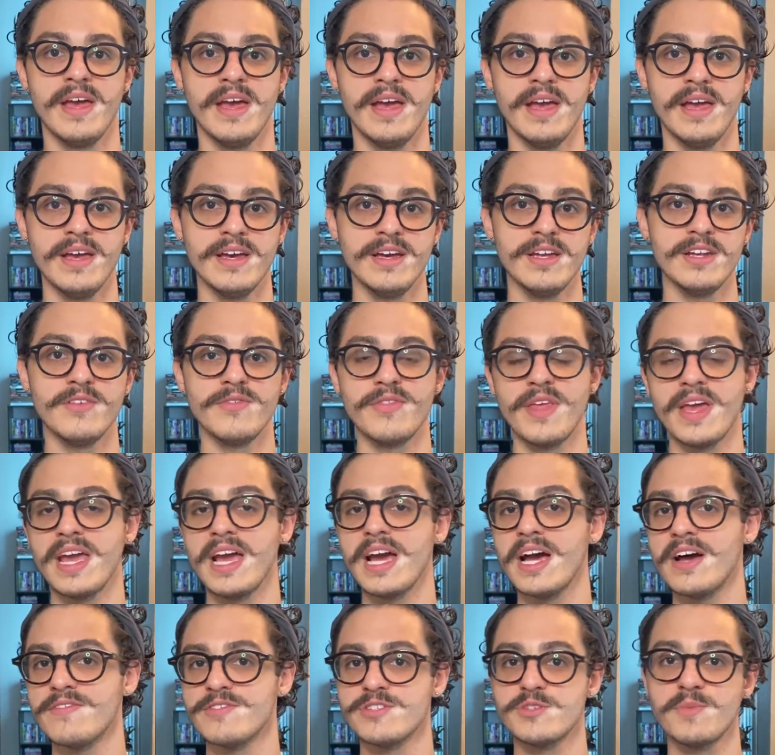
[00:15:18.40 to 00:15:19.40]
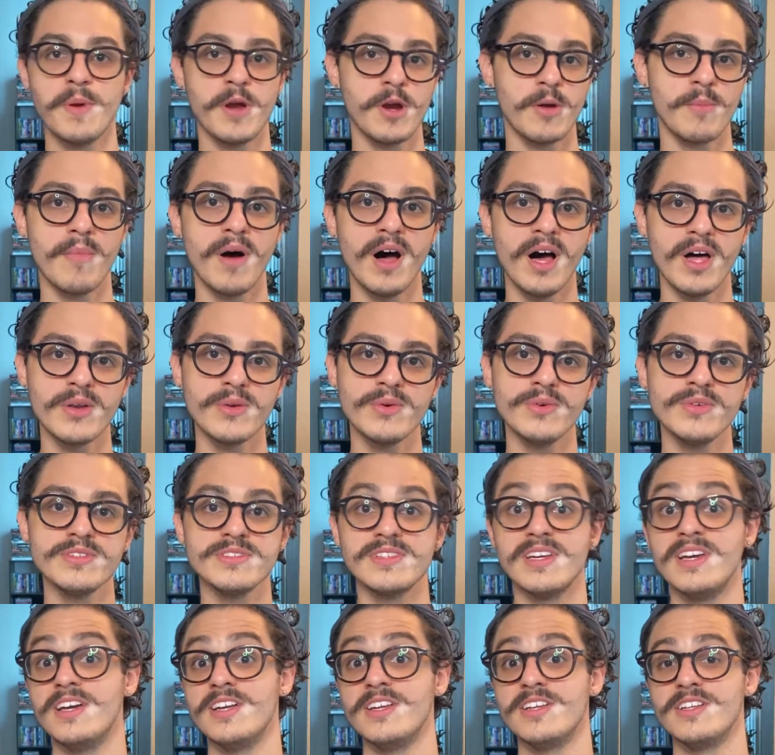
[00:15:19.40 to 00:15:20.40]
And if they have spare models
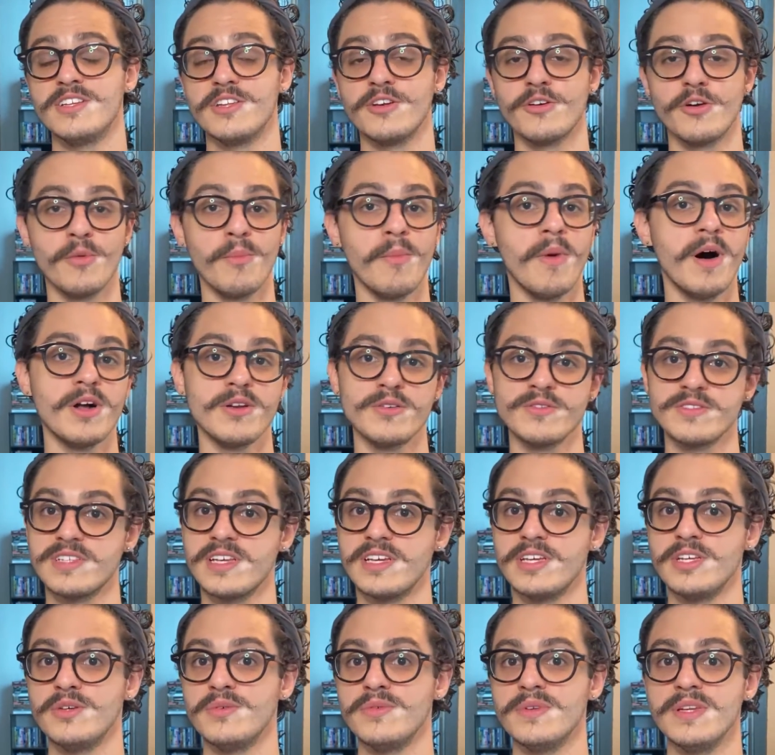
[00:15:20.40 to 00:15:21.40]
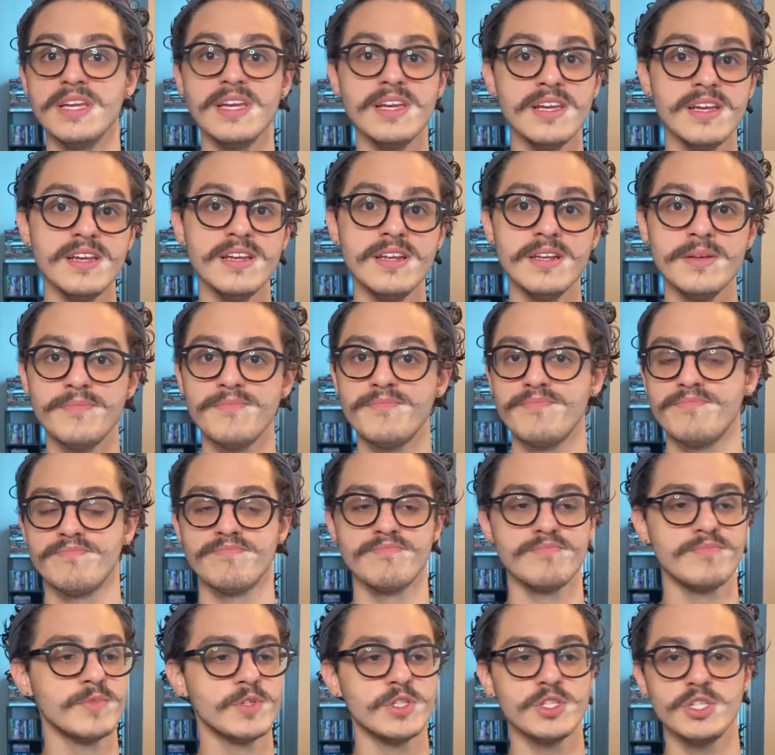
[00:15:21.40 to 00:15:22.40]
and there are models that you need,
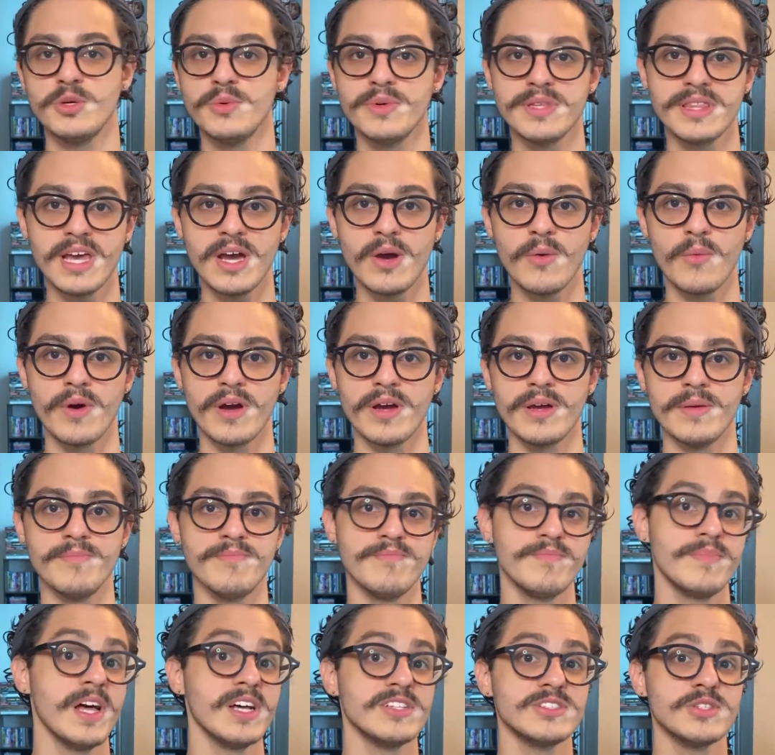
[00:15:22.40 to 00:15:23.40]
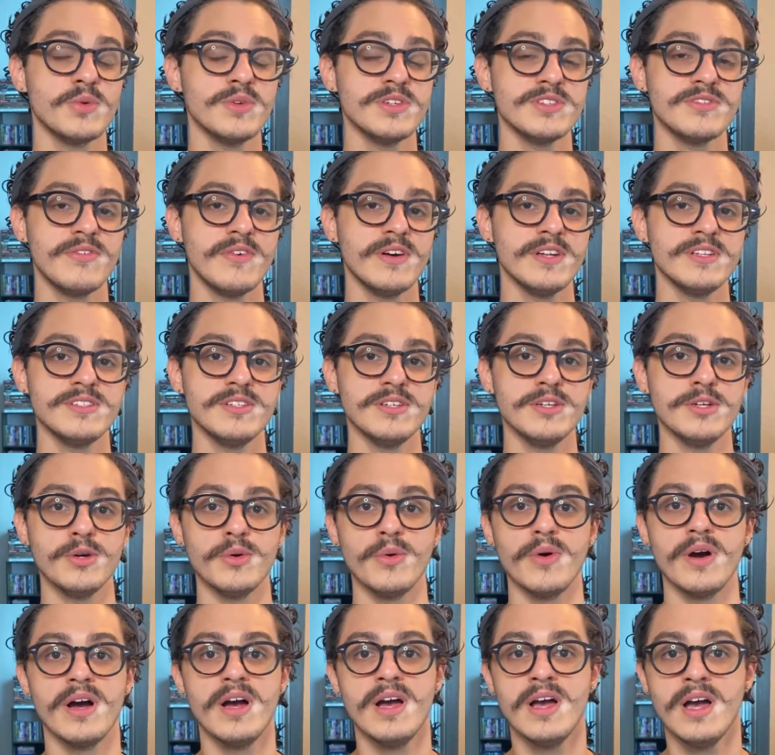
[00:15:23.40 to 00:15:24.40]
do it that way. That's always fun
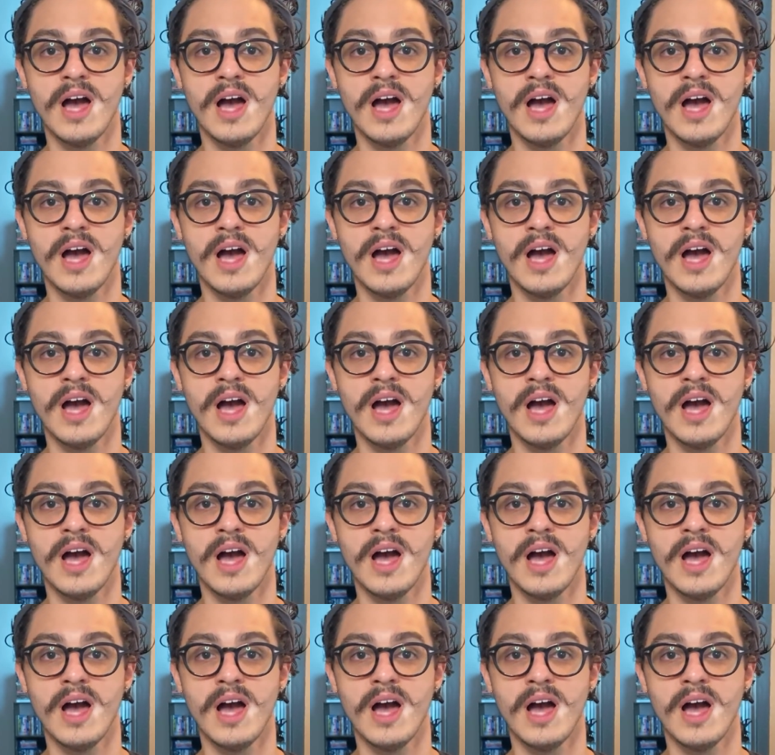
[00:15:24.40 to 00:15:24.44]
too.